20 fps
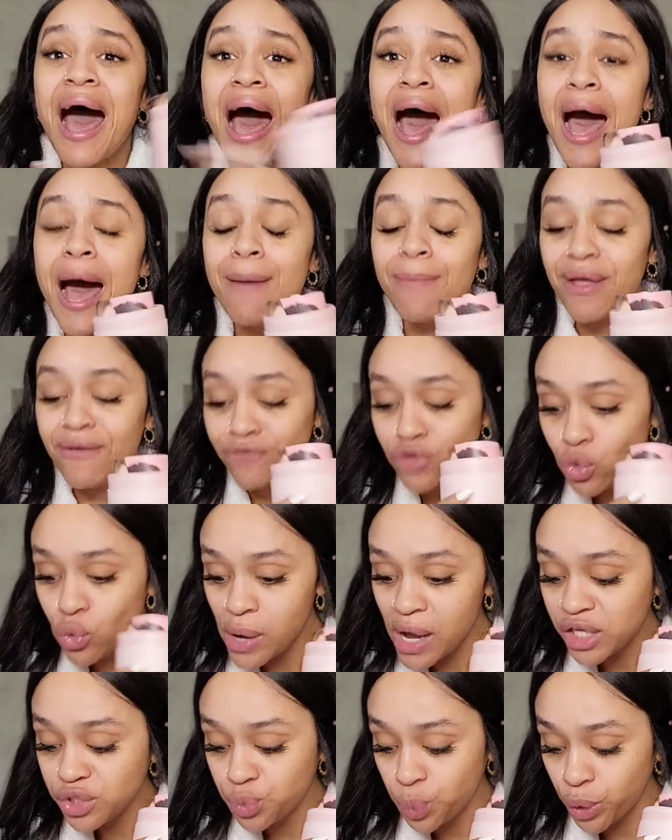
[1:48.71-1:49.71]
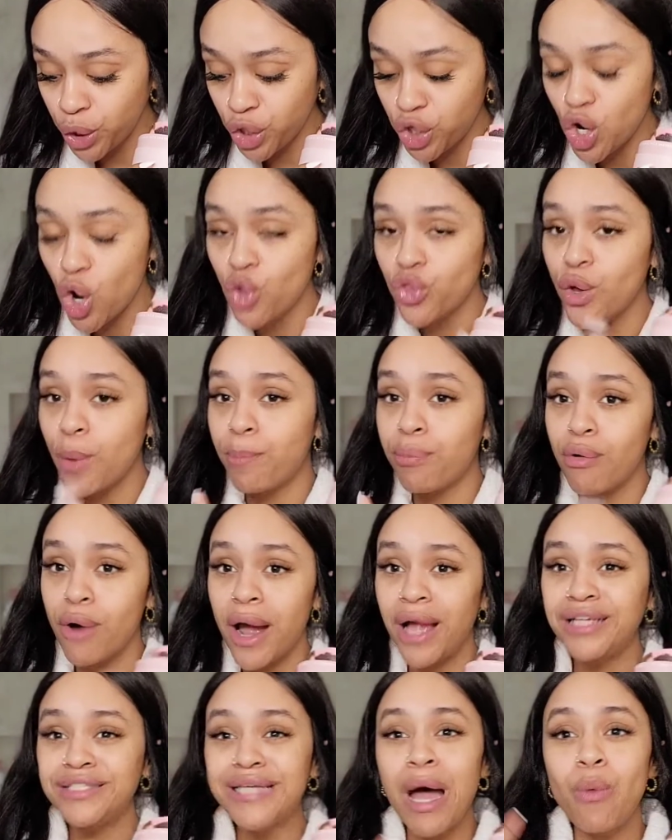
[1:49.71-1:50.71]
If you guys wouldn't know the
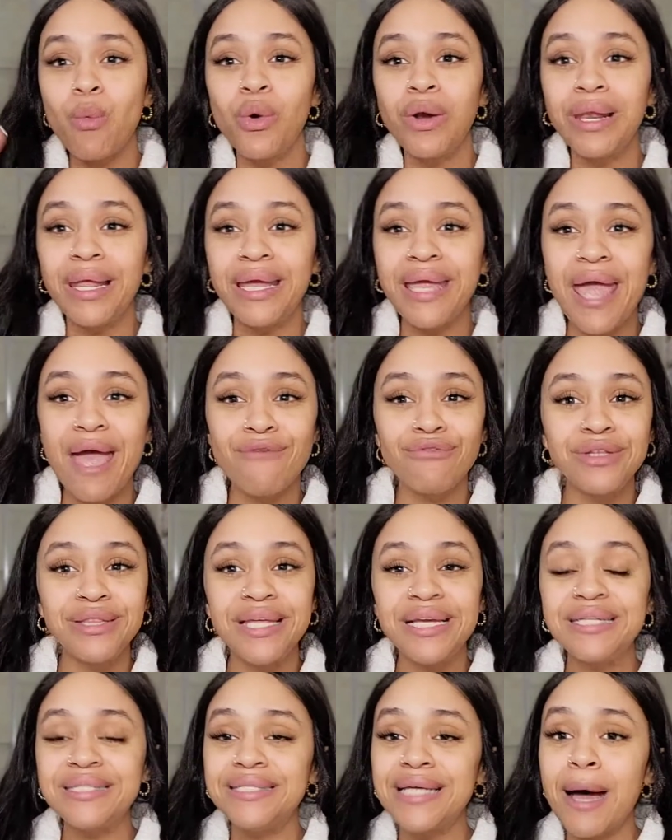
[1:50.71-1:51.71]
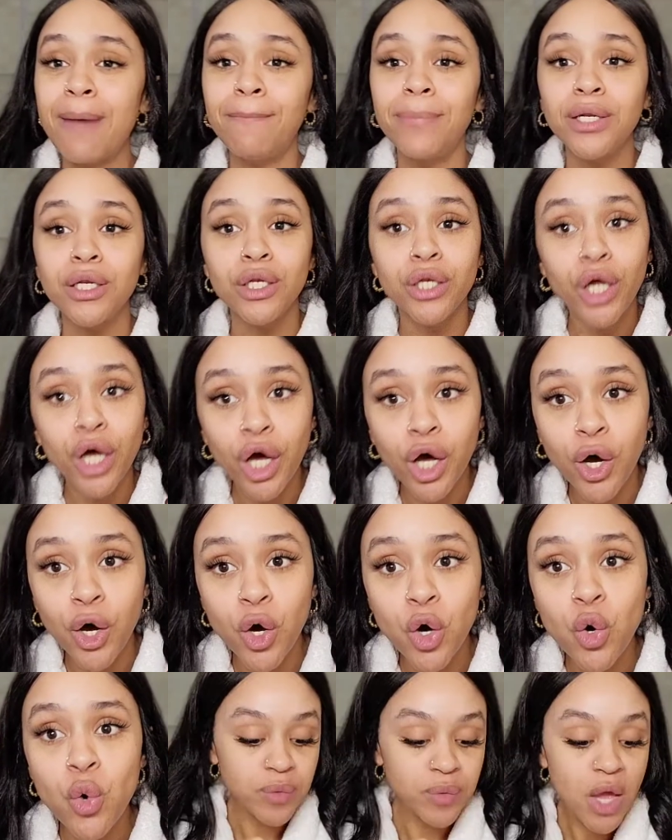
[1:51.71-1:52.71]
price, I will link everything down
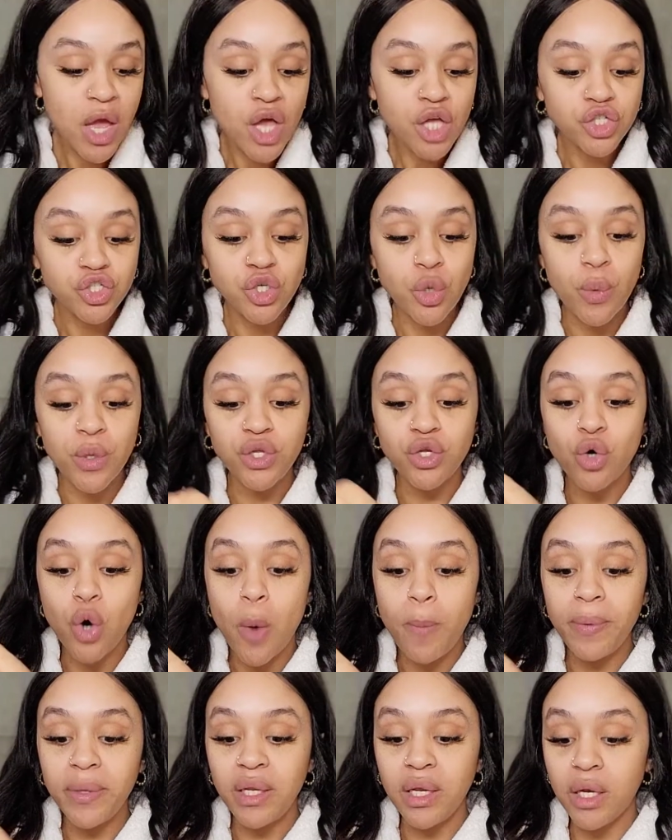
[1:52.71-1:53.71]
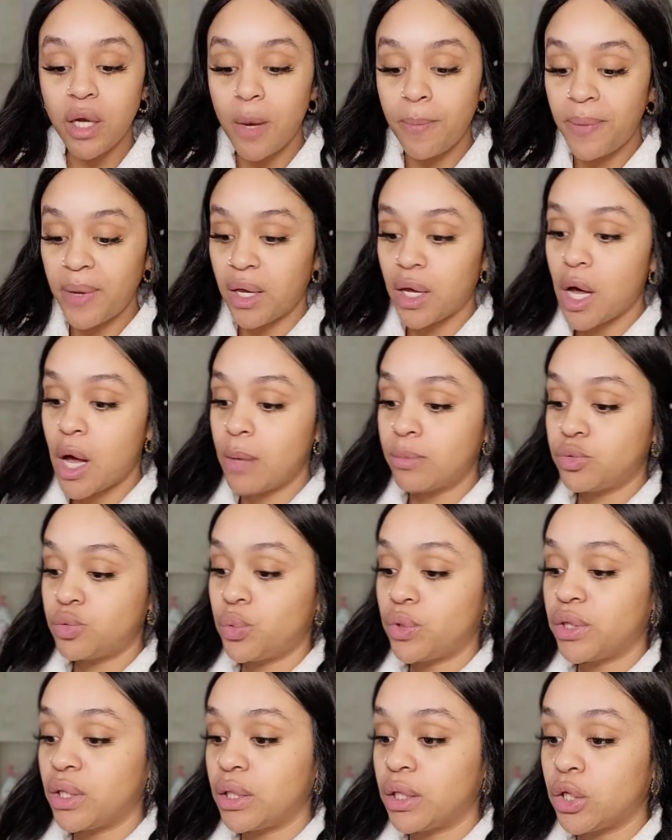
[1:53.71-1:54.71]
below. So when you open it up, it comes
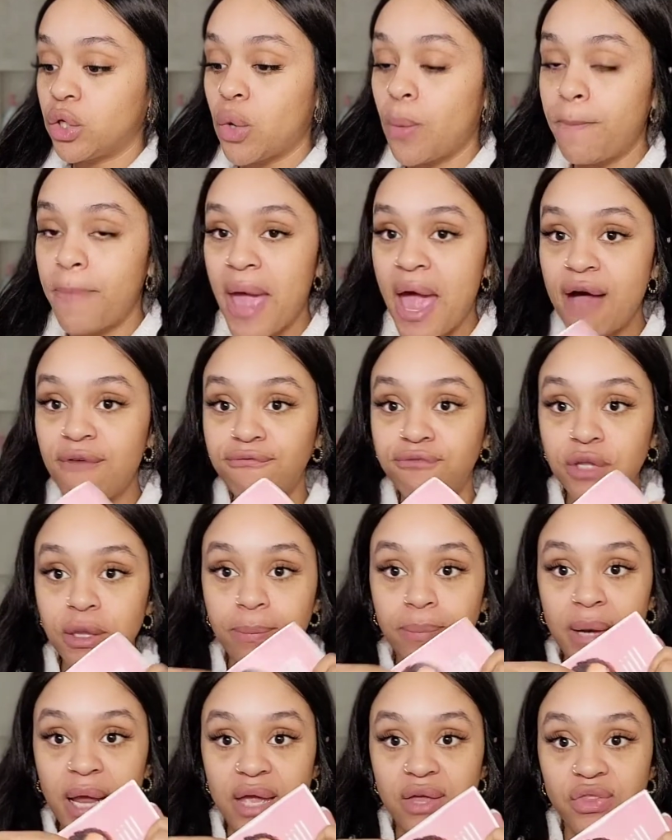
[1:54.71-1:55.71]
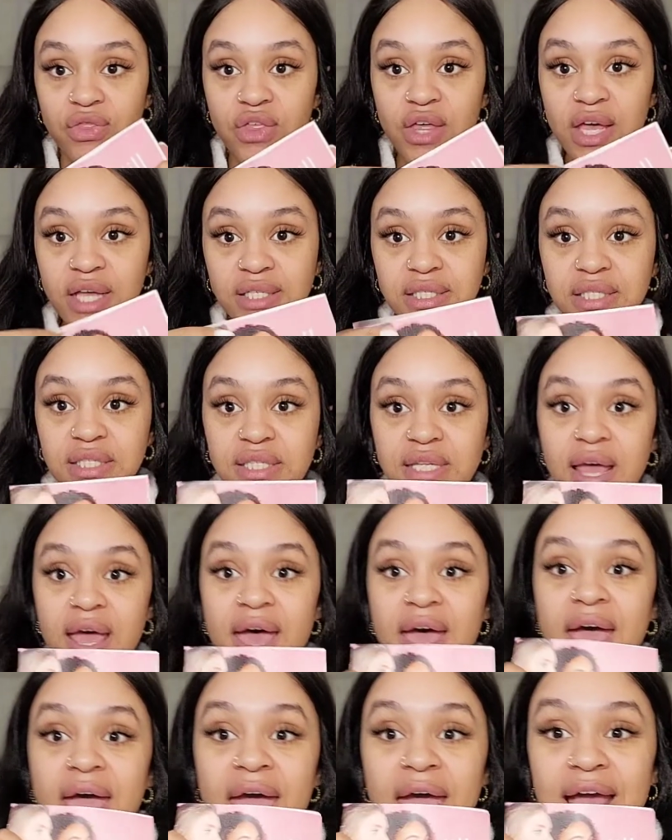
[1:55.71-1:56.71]
with a little pamphlet like this,
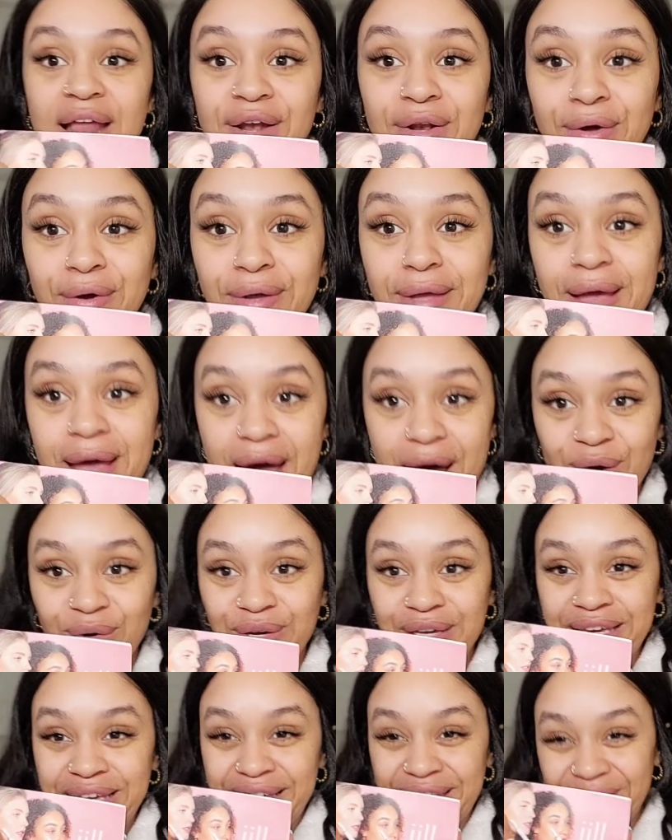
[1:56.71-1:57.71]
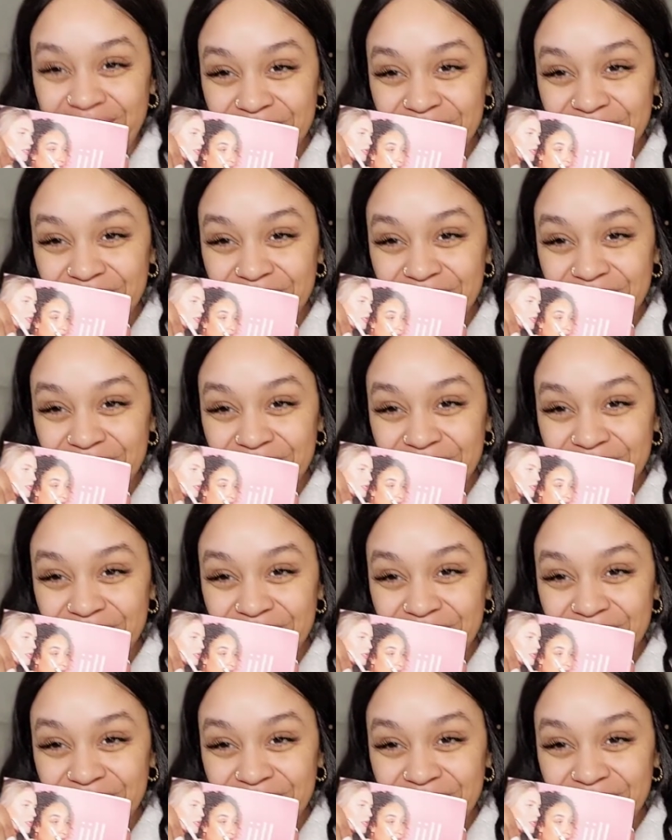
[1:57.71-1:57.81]
and look how cute.